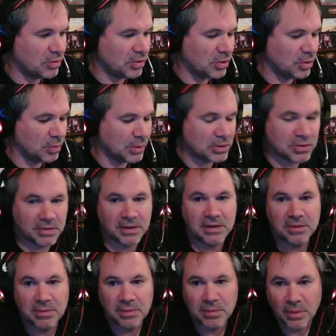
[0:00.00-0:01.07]
you which of
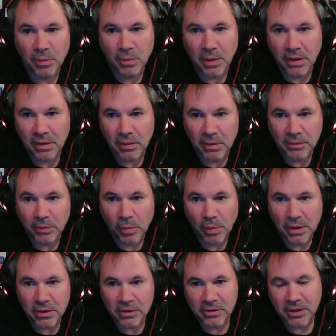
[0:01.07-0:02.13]
these wonderful
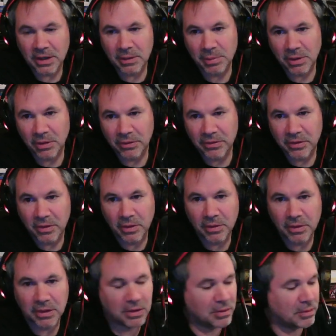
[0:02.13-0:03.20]
wonders you're going to build. So
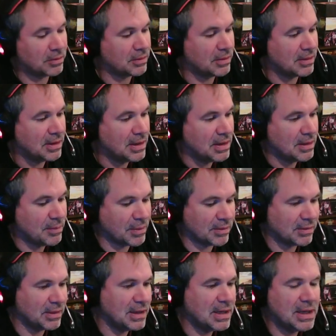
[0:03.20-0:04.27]
the
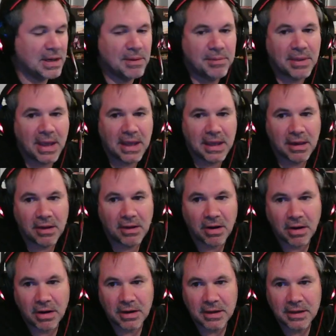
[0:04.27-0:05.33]
mausoleum, the hanging
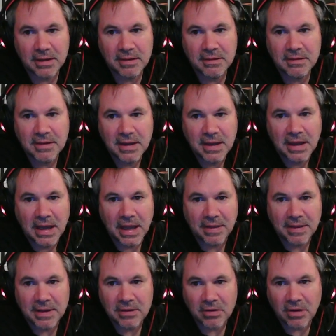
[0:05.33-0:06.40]
gardens, and
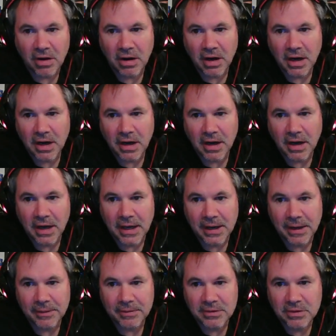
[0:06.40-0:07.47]
these
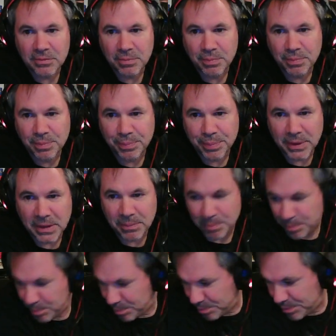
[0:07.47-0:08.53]
are pretty
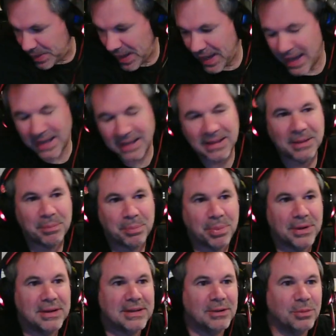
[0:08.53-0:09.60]
badly
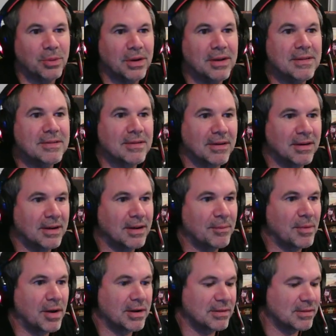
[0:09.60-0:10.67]
printed ones,
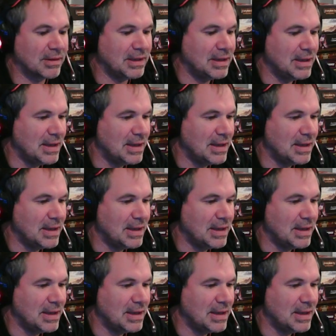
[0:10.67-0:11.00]
honestly,